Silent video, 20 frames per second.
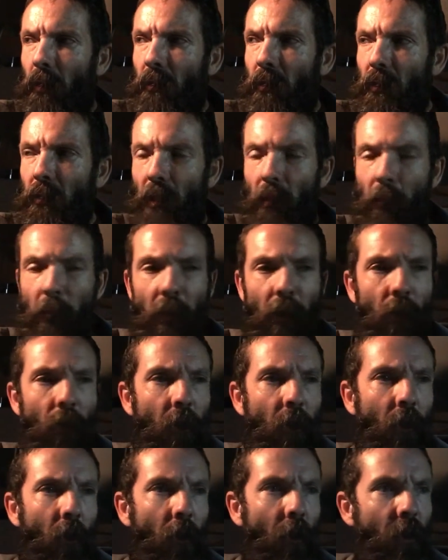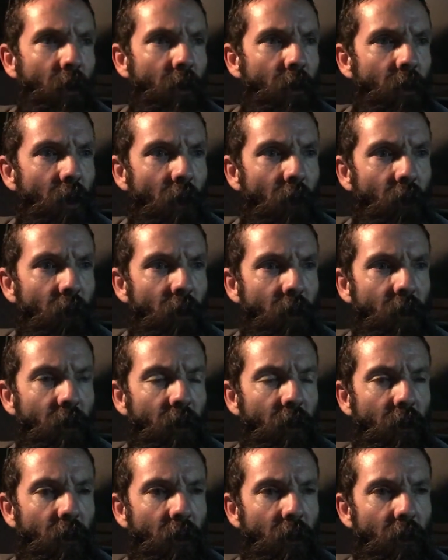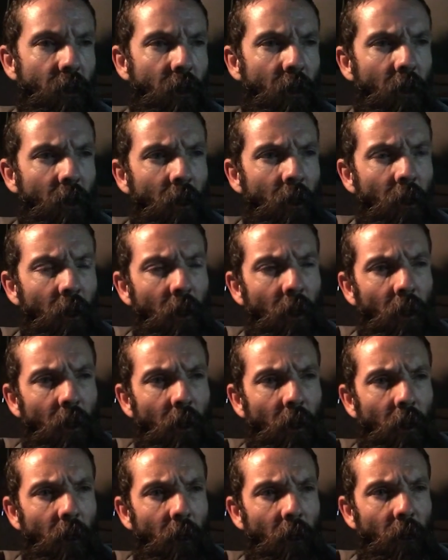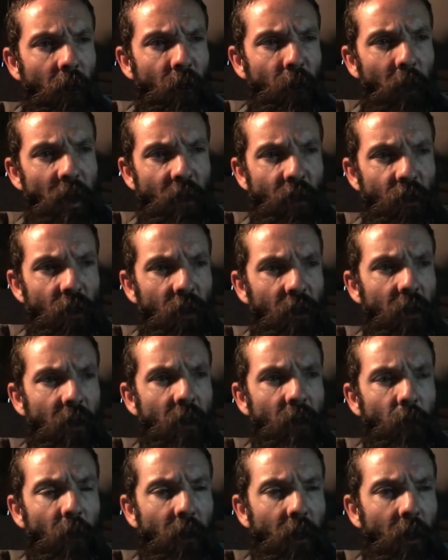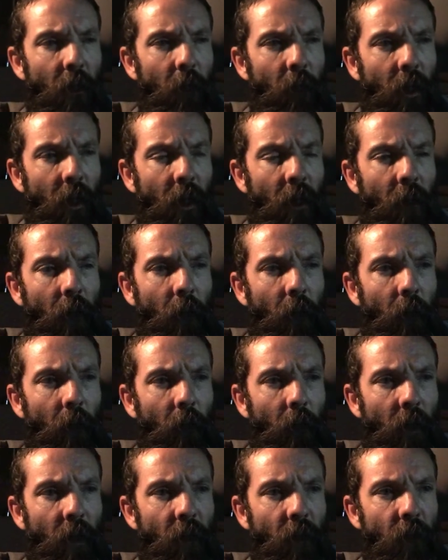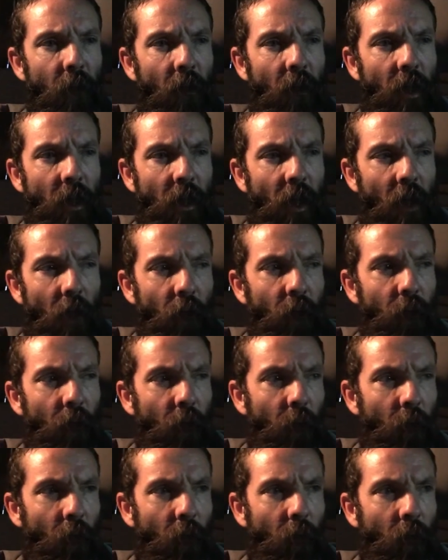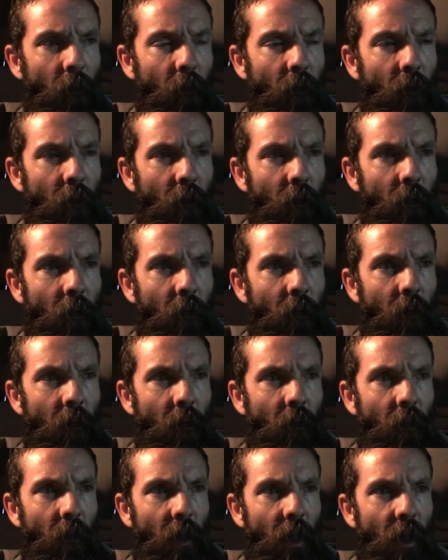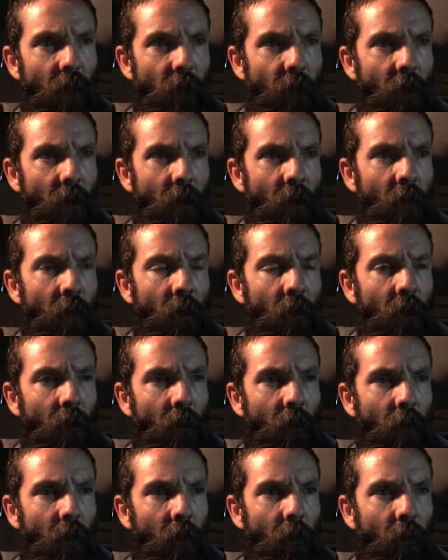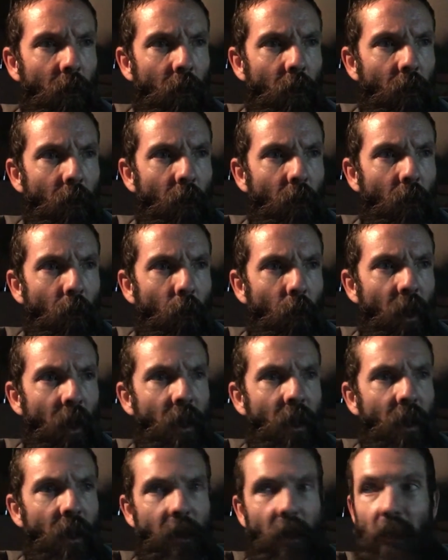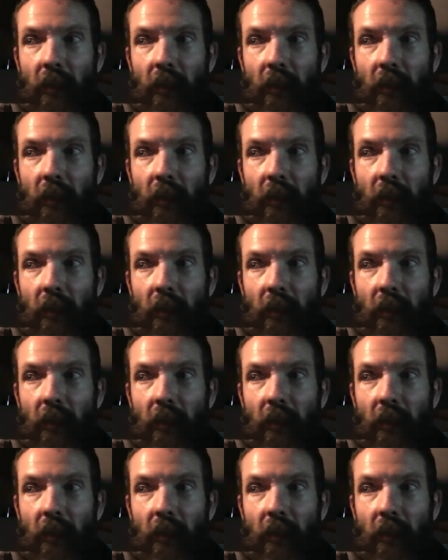since I've been doing all this stuff, this spaciousness within me is very comfortable, even when it